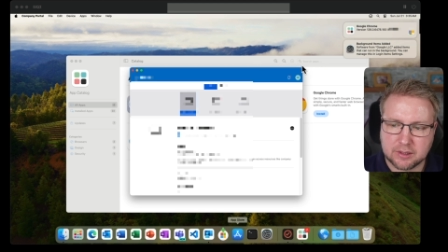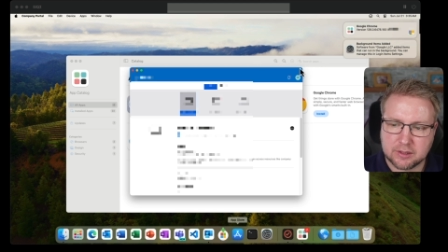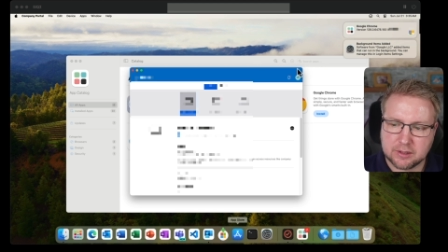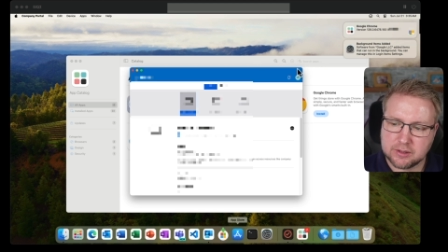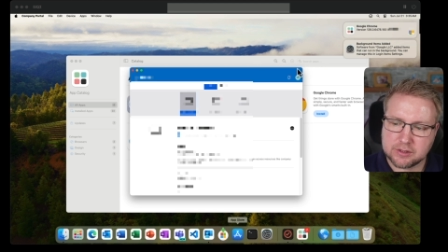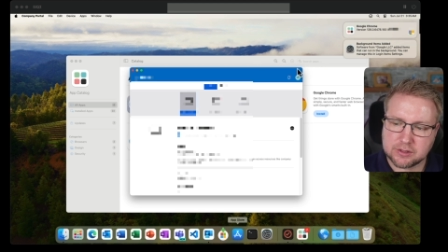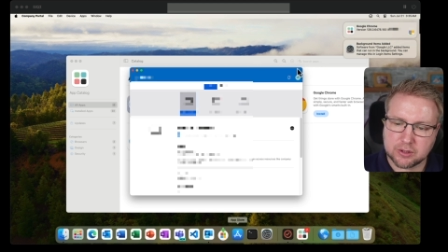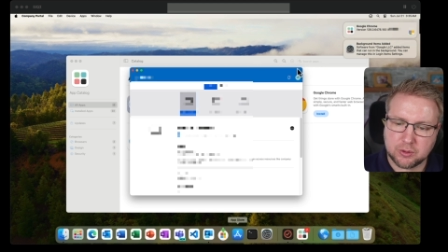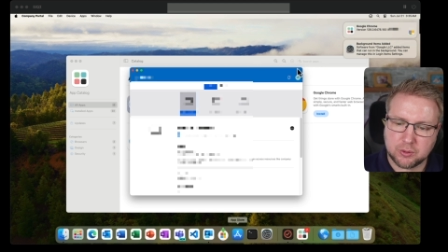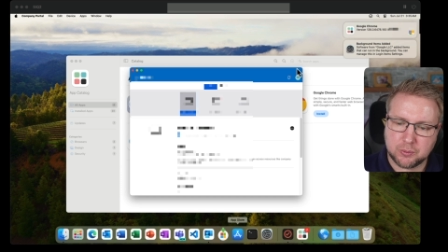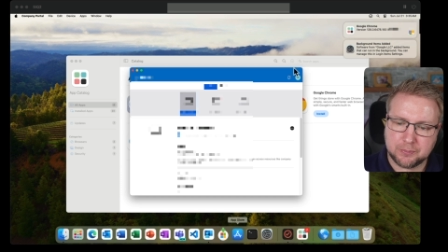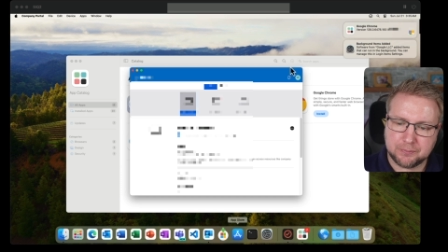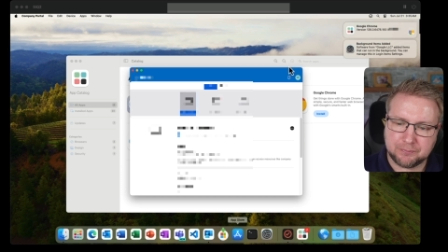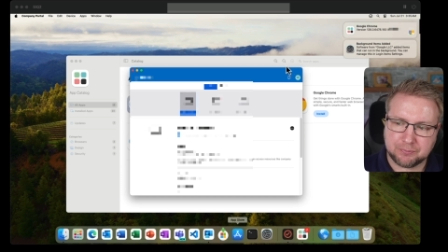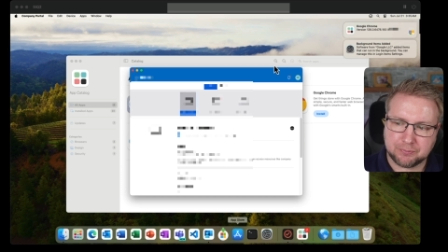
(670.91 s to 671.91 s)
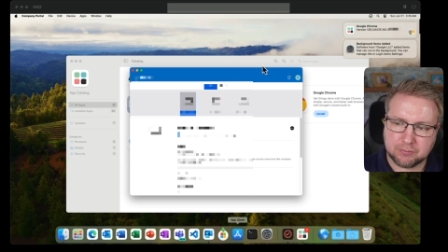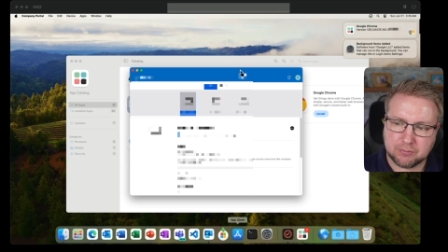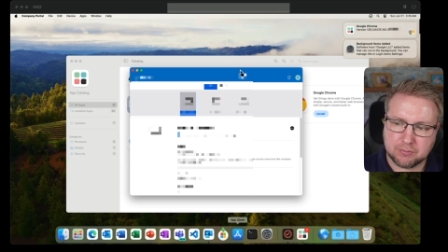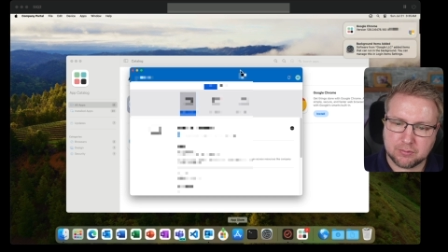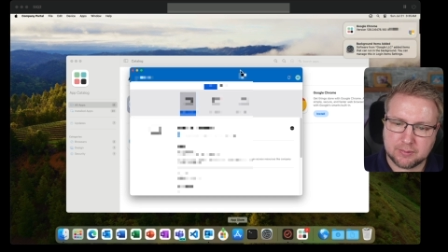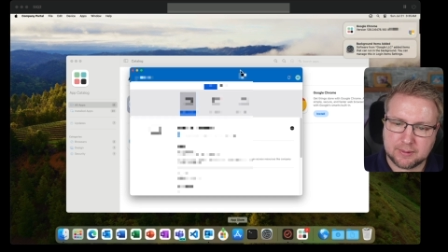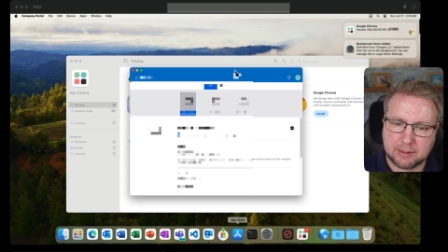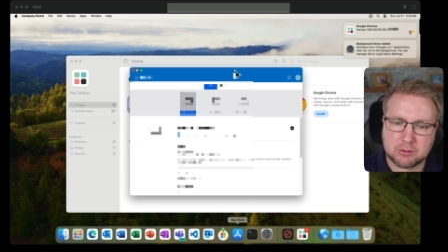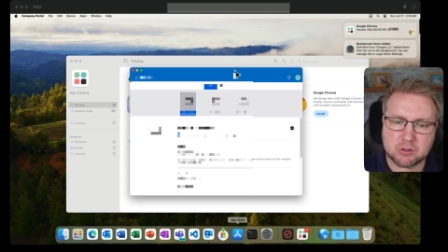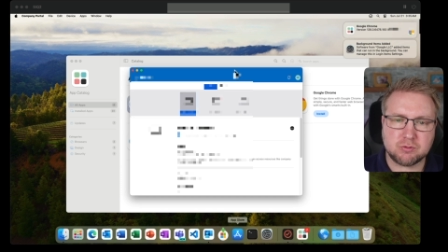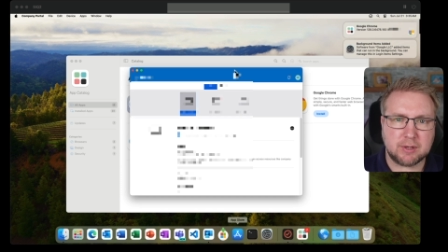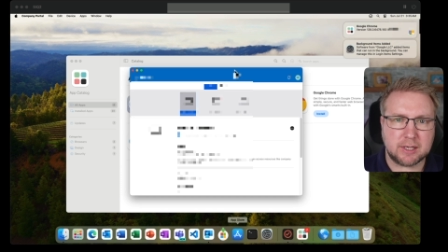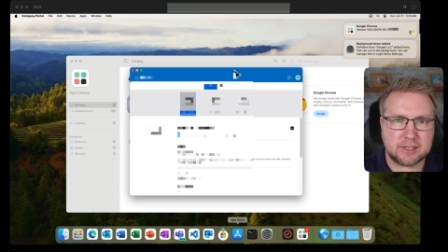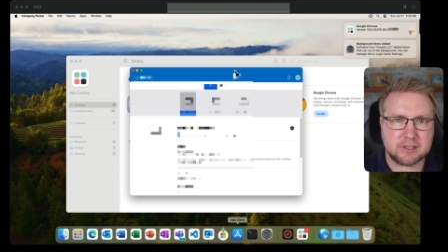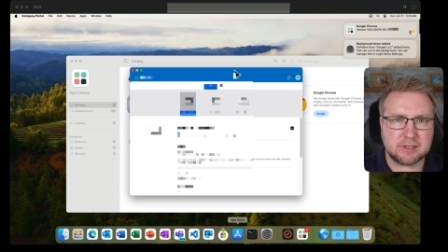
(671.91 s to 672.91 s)
So that was
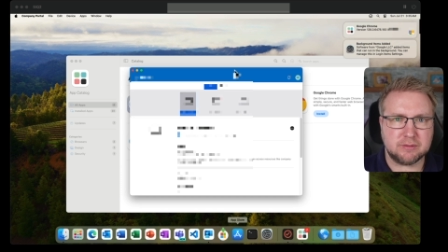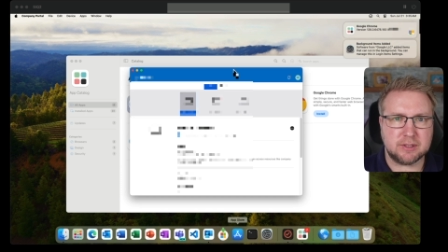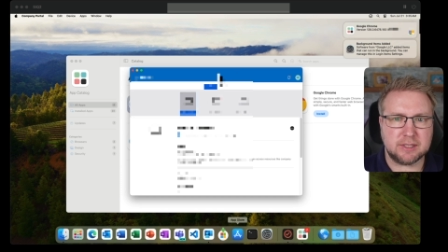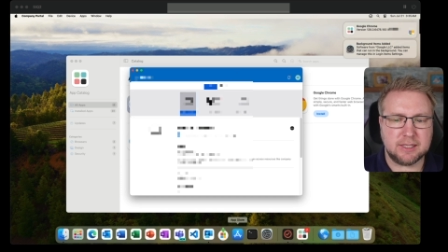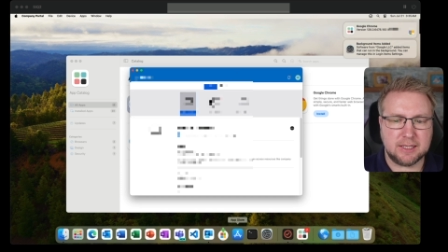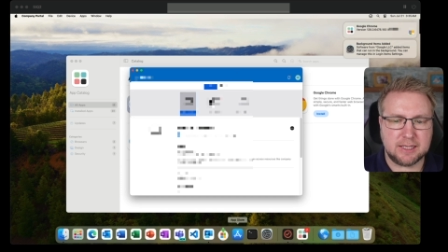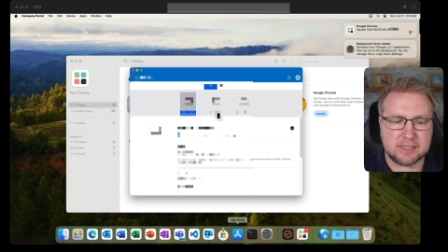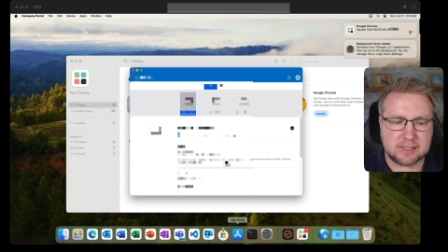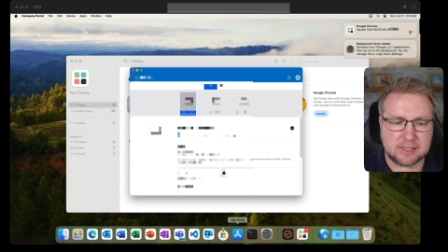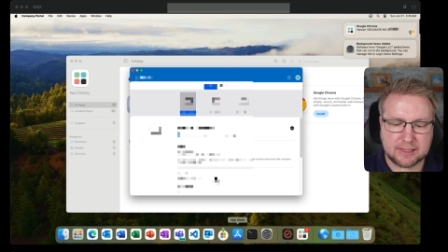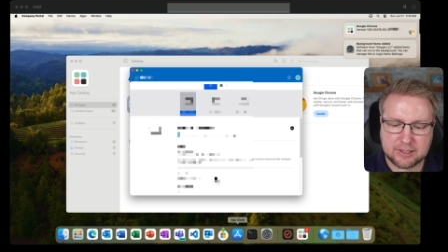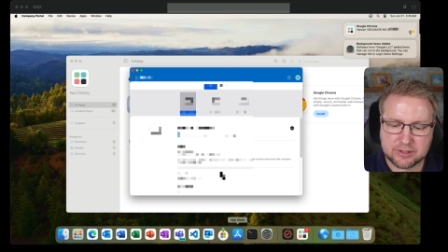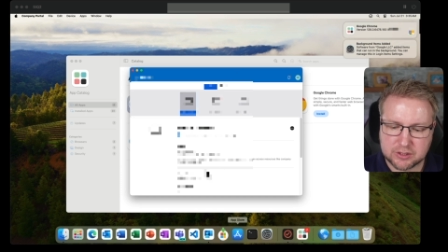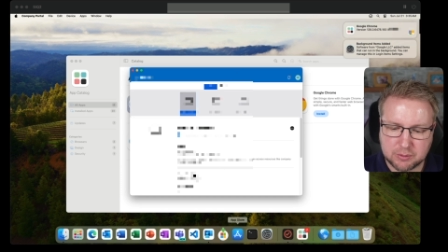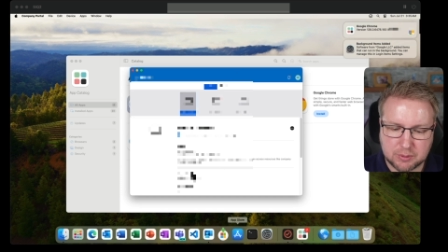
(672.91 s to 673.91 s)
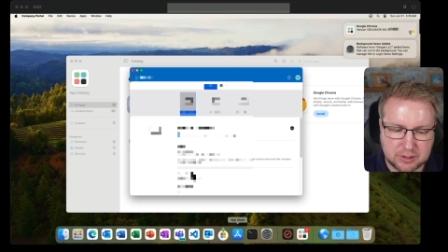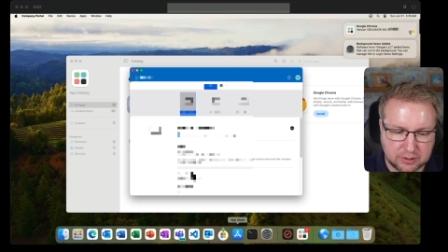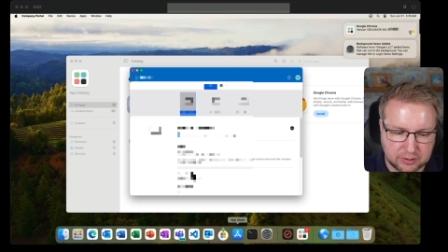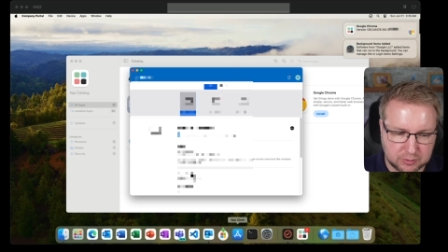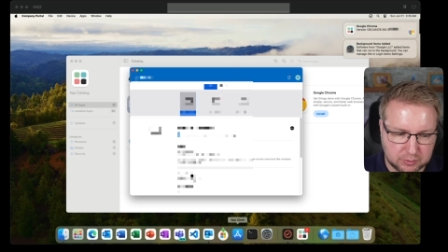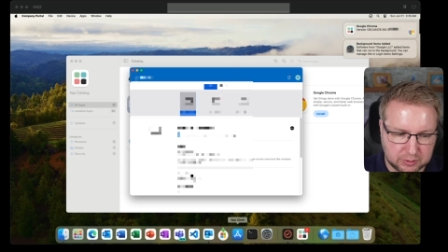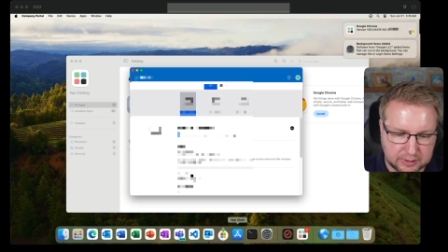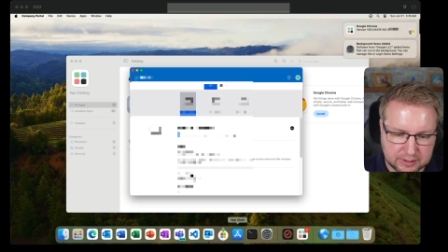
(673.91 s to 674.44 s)
relatively easy. Let's do another one.